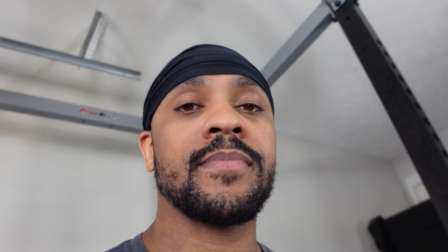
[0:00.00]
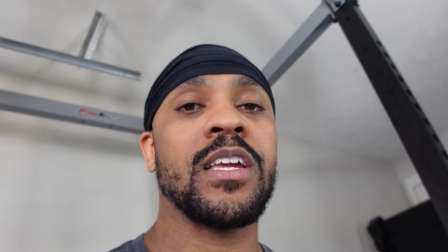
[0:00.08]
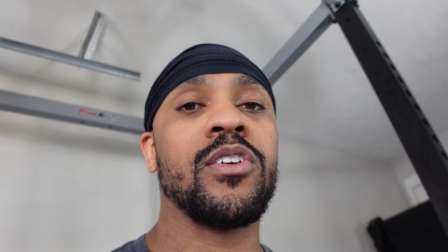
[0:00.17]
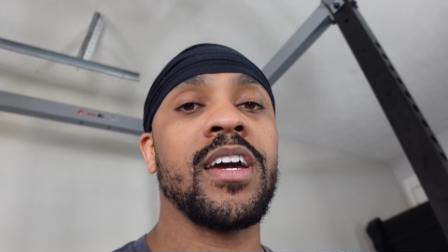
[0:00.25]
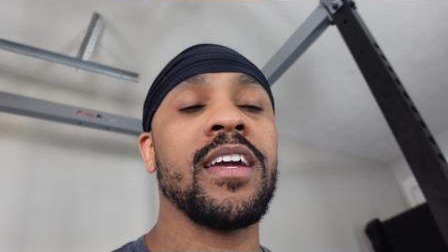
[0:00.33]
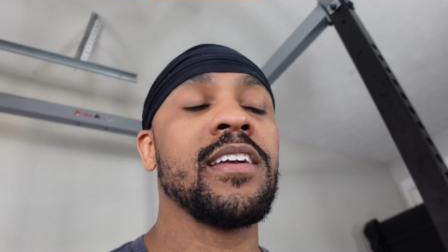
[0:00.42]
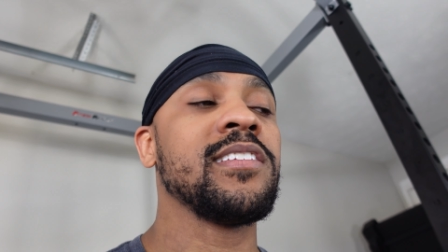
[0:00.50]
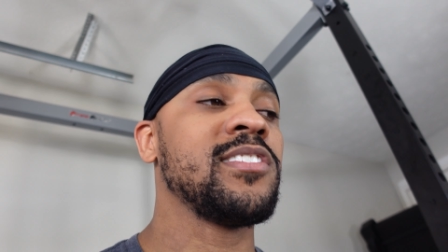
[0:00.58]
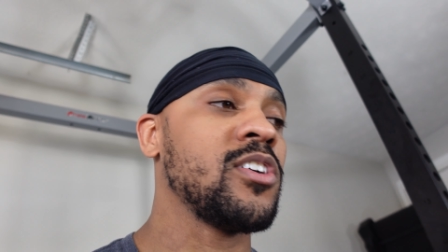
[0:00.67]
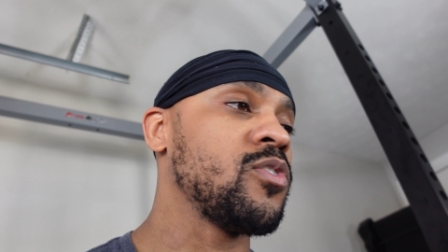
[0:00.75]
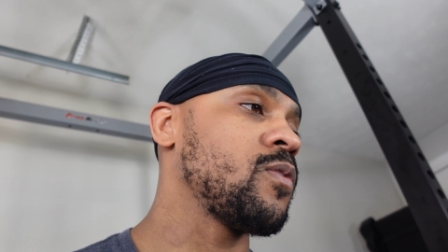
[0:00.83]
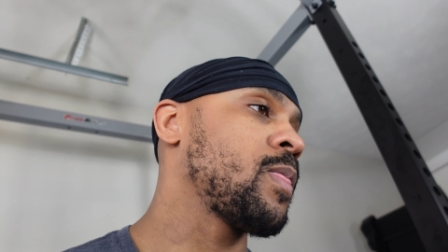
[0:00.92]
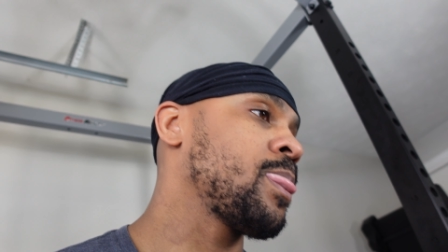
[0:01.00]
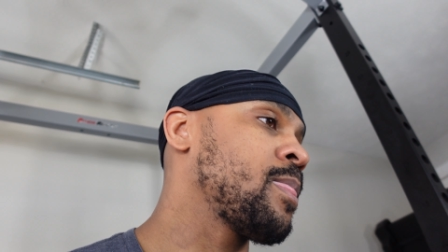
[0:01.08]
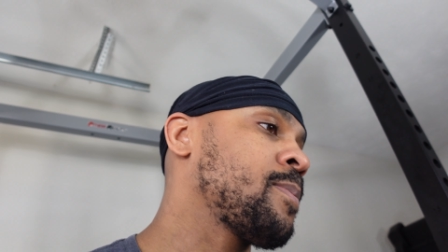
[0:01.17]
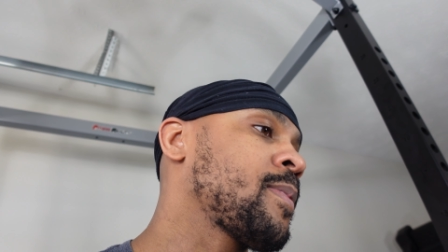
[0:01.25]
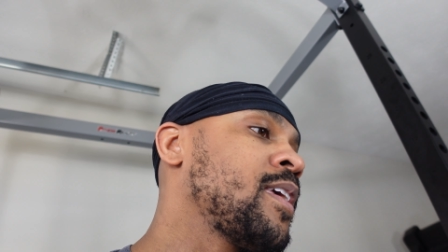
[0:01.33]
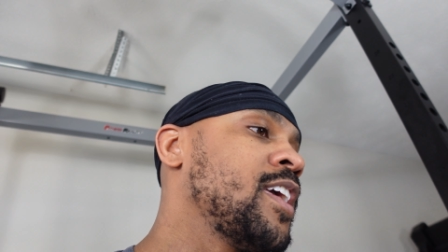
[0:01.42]
Okay, so
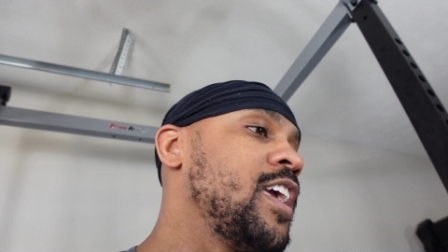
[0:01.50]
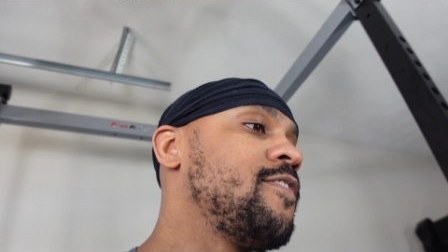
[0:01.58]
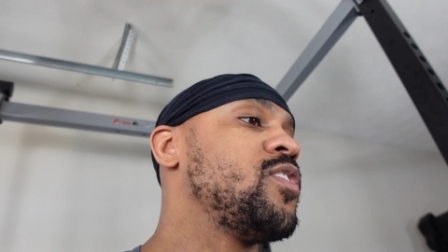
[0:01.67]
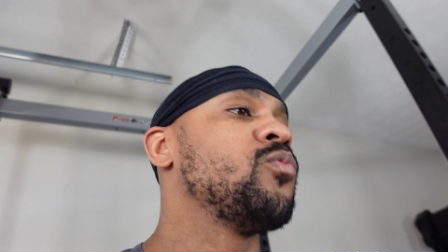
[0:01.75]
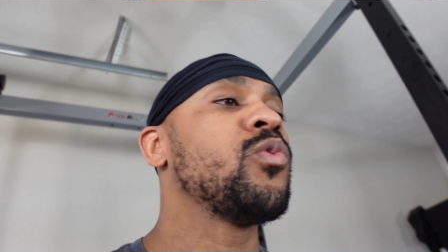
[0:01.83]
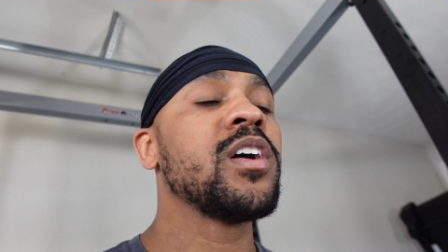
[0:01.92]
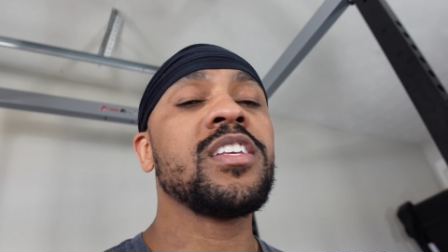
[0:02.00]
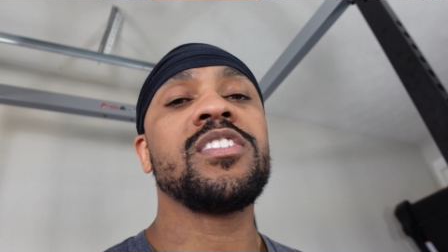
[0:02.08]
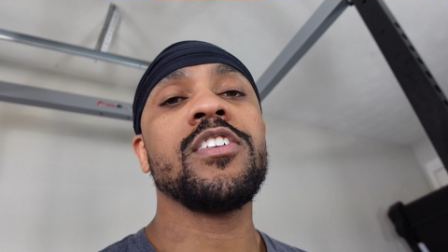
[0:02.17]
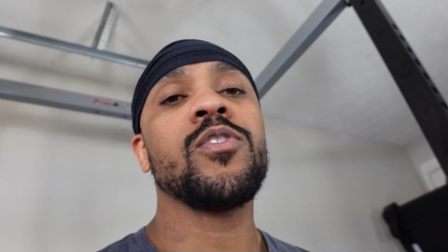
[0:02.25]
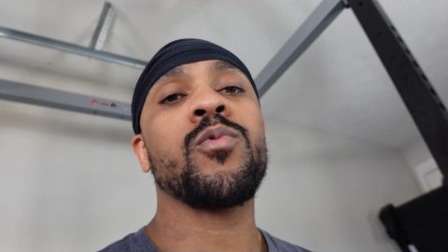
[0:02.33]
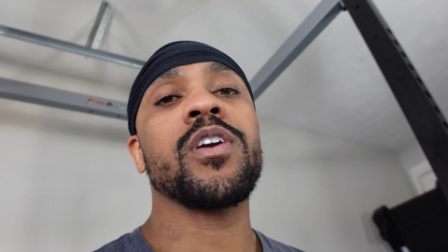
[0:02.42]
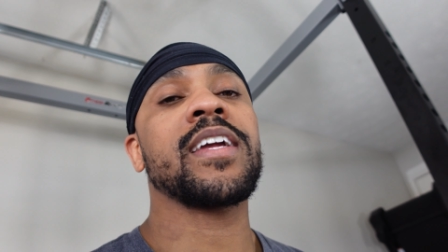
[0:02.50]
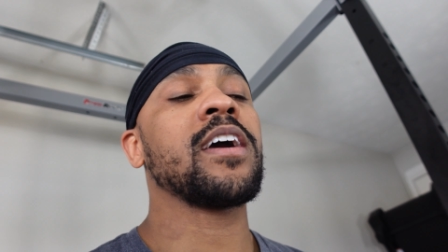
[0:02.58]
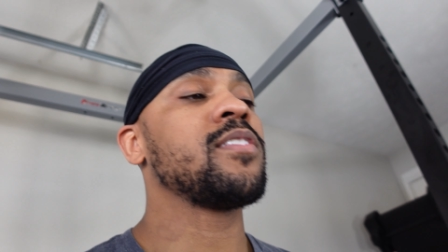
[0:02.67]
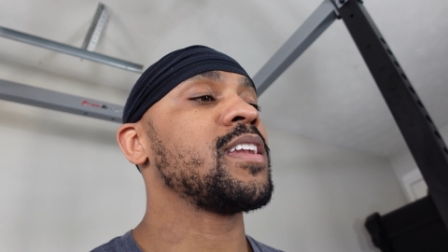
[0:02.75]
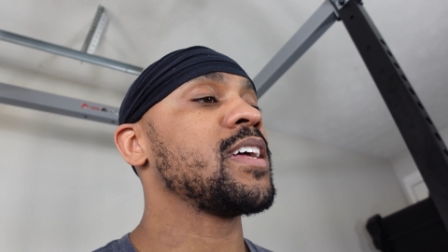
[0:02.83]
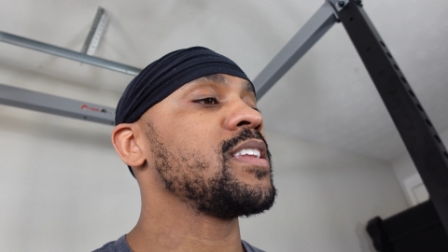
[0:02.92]
if you wanna see the
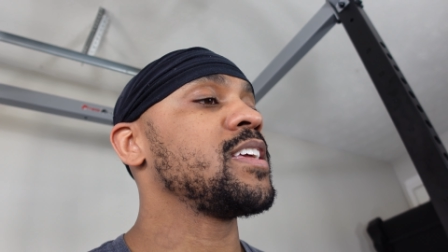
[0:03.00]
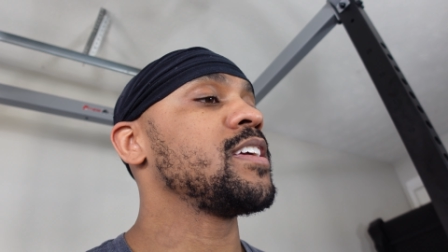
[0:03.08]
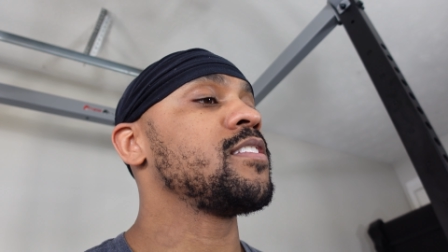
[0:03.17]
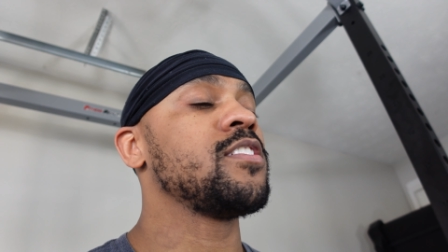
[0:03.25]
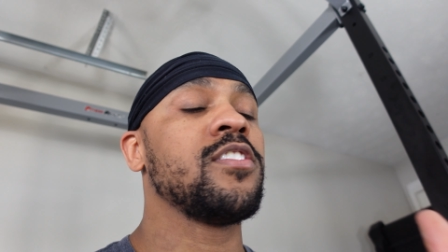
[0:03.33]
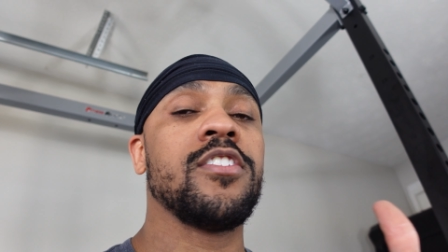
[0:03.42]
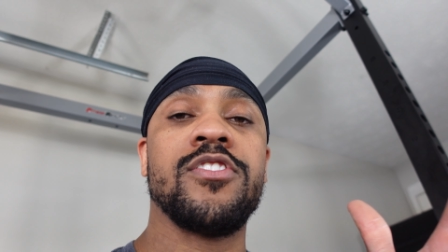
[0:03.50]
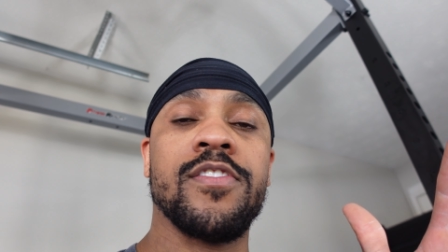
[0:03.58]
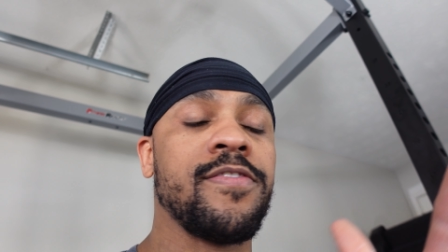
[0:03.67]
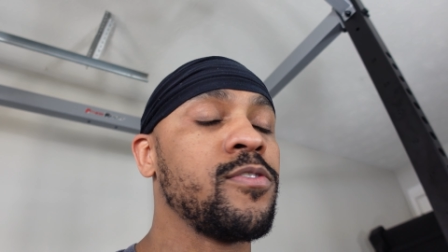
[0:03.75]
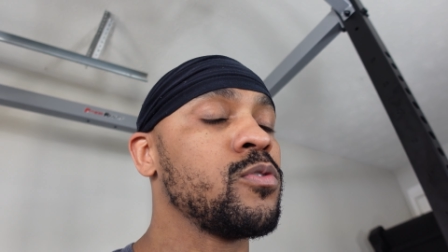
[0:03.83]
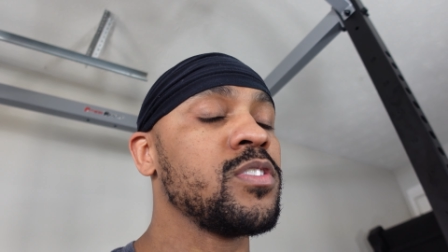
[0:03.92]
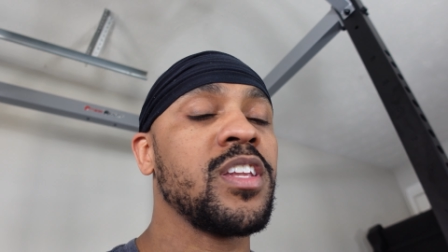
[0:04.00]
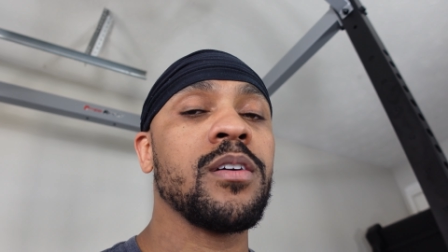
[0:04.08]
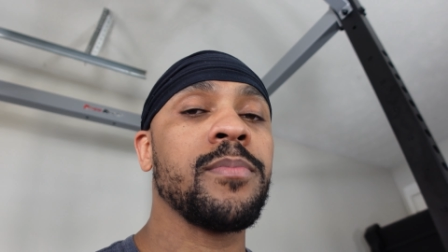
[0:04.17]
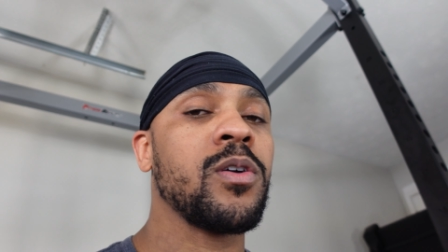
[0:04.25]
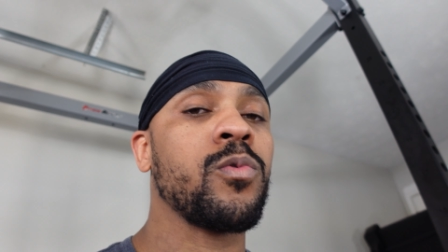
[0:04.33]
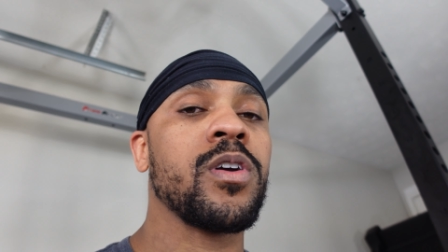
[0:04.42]
workout that I did, it's a full
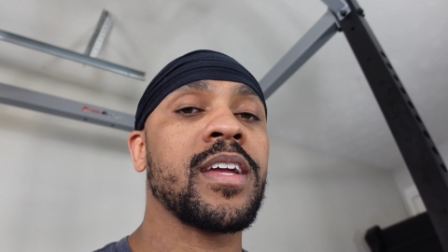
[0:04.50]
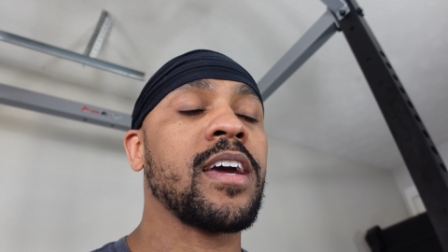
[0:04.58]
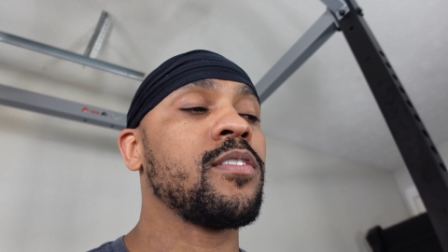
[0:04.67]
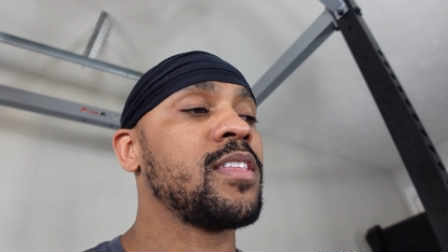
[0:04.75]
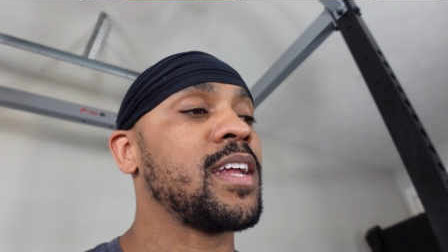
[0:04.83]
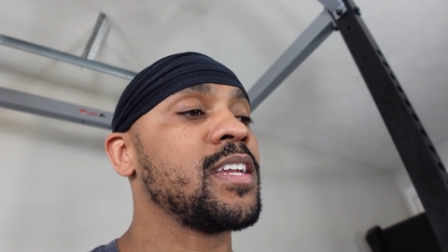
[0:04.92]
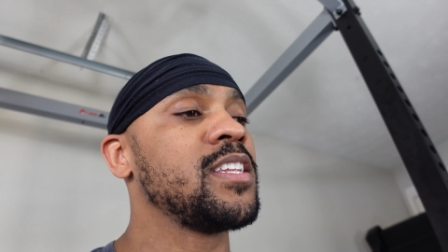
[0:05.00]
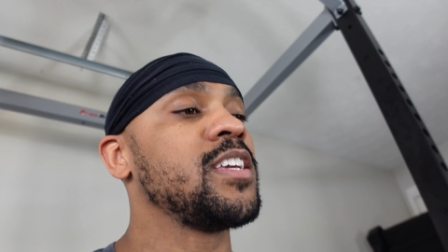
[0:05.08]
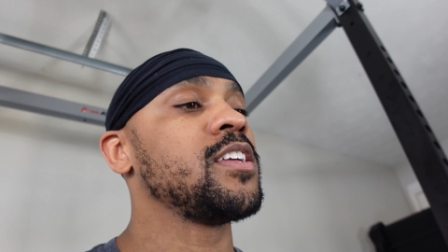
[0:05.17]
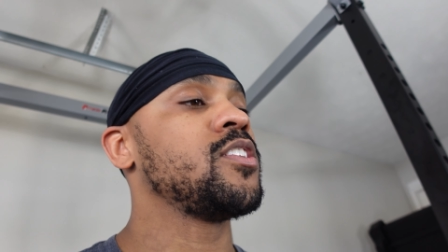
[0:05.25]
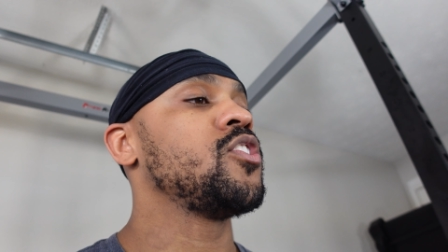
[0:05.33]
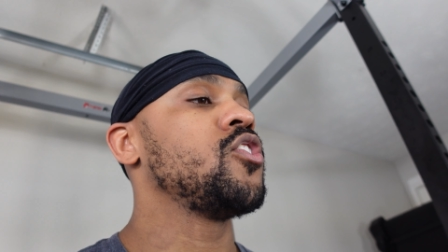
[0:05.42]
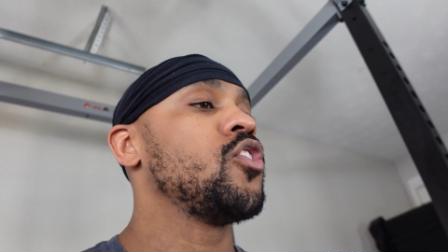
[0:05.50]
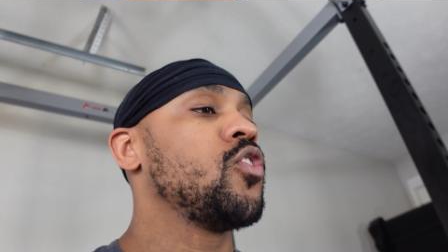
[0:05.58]
dumbbell workout that I did